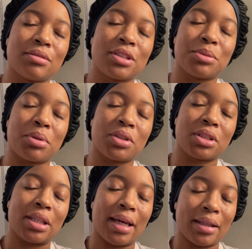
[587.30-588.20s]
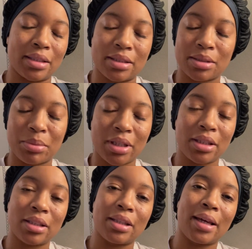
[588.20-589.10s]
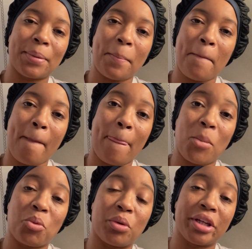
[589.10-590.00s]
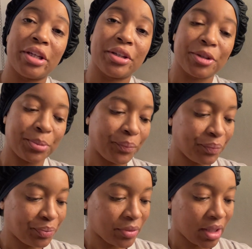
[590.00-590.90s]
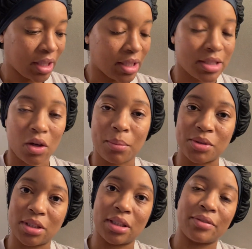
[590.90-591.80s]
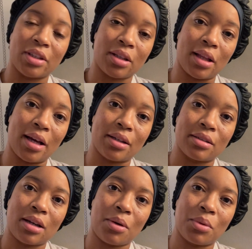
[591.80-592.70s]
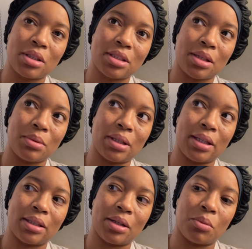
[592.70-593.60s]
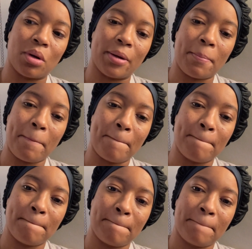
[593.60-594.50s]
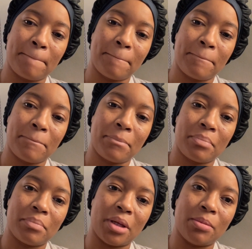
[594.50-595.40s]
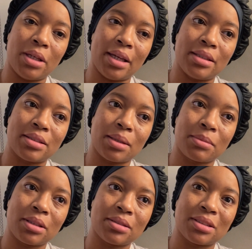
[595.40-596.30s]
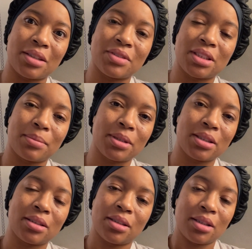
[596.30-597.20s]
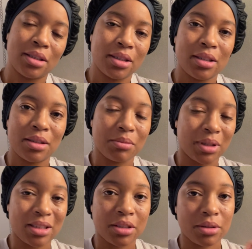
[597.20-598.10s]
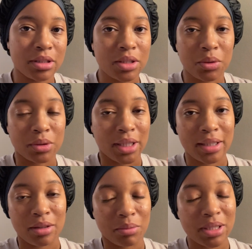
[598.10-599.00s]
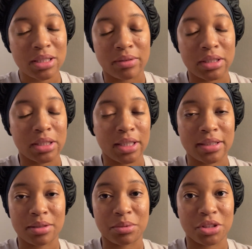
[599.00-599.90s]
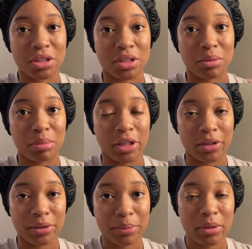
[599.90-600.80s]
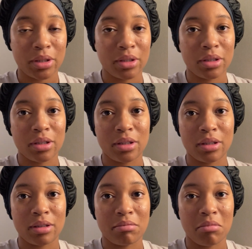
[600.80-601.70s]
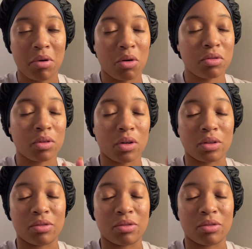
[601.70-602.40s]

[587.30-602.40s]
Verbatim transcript: some personalities. But other than that, we're here. It is almost 11 o'clock. I want to say we landed at what? Maybe 8 something, 7 something? When I tell you this whole day, the rest of these legs, it was just a blur. Overall, the